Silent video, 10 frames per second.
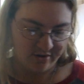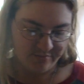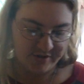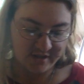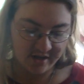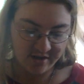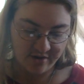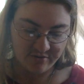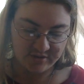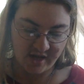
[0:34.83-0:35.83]

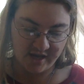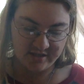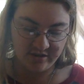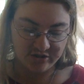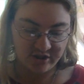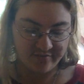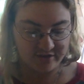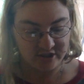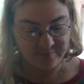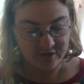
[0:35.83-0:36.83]
Breezango, Ty Dillinger
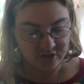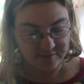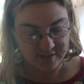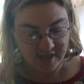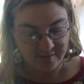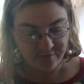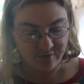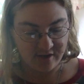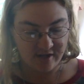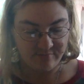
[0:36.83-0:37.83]
versus Benjamin,
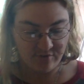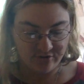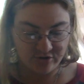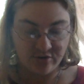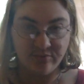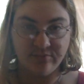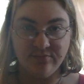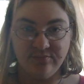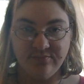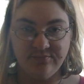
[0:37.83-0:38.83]
Gable, and Mojo.
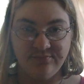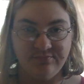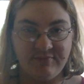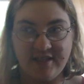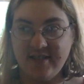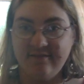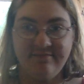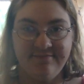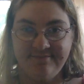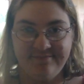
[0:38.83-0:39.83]
That's it.
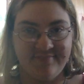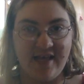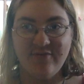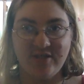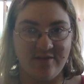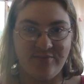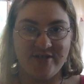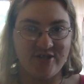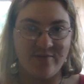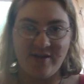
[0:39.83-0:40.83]
That was the
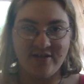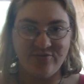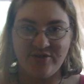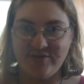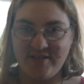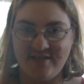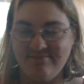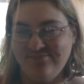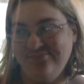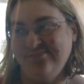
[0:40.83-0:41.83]
pre-show match, which was
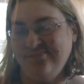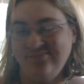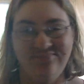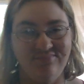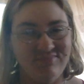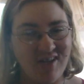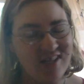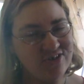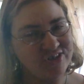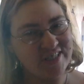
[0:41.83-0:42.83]
not
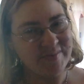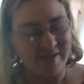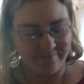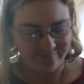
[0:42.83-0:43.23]
interesting to me.